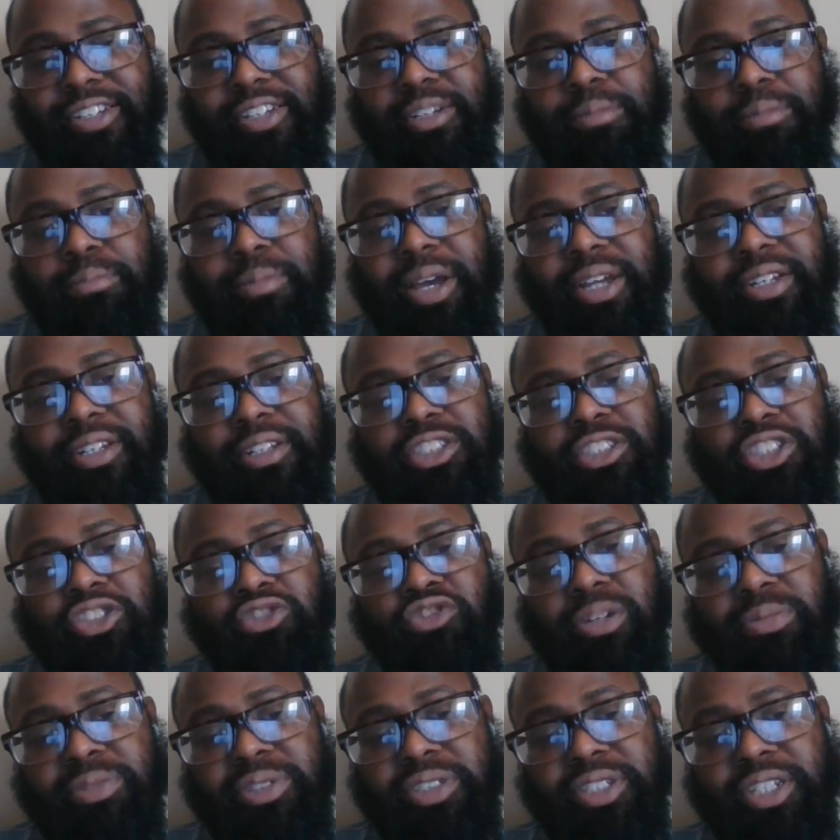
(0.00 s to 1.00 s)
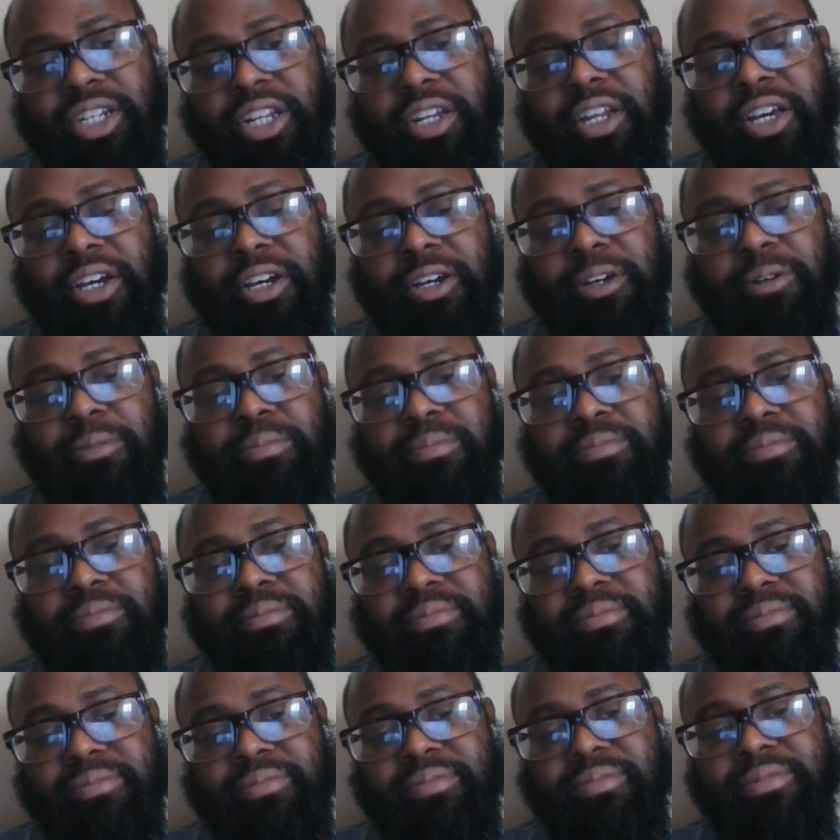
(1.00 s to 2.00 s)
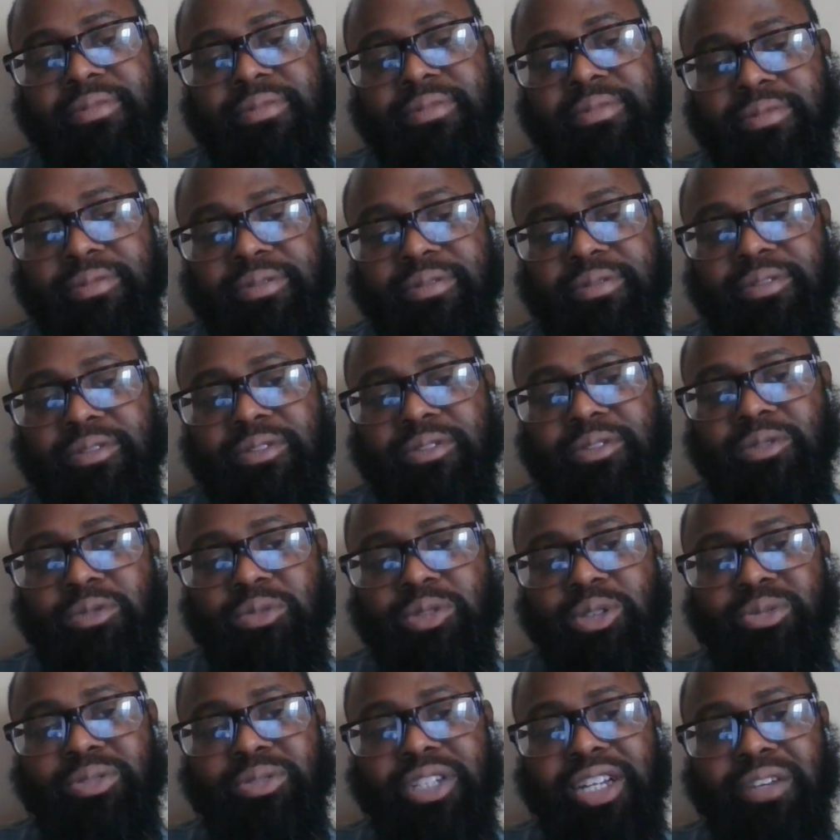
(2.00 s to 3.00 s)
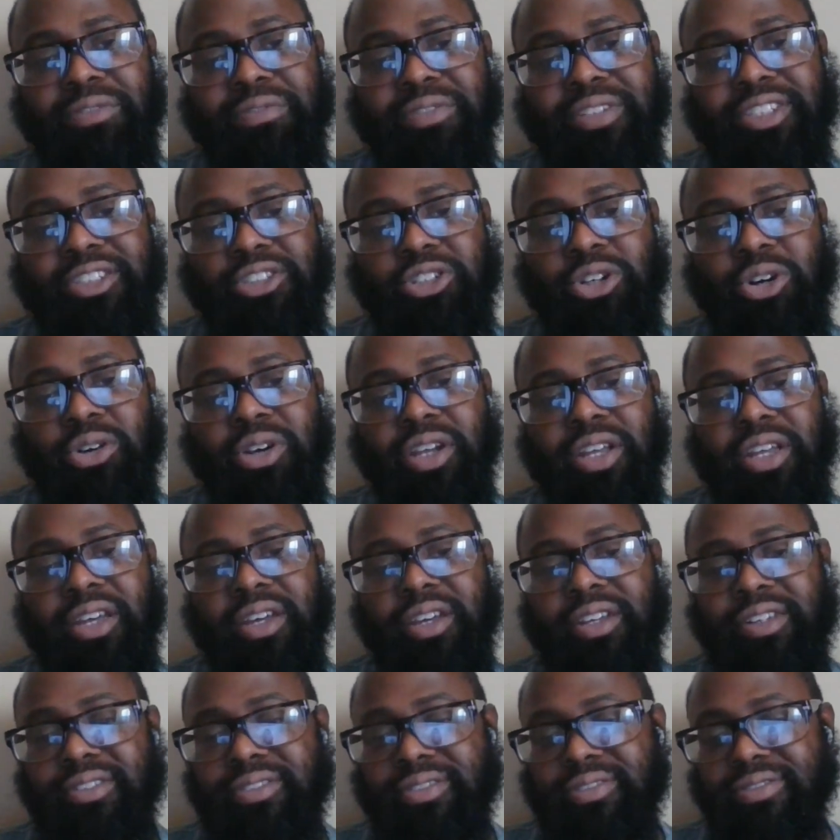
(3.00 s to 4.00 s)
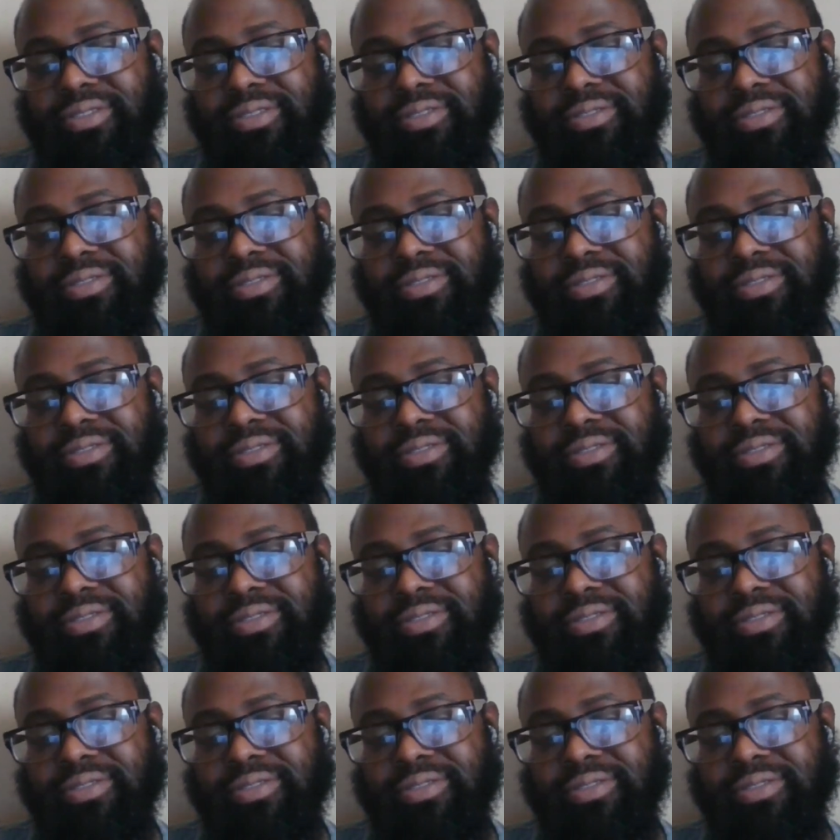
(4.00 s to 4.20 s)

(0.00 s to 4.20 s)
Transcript: in my description, and um, we'll definitely talk again.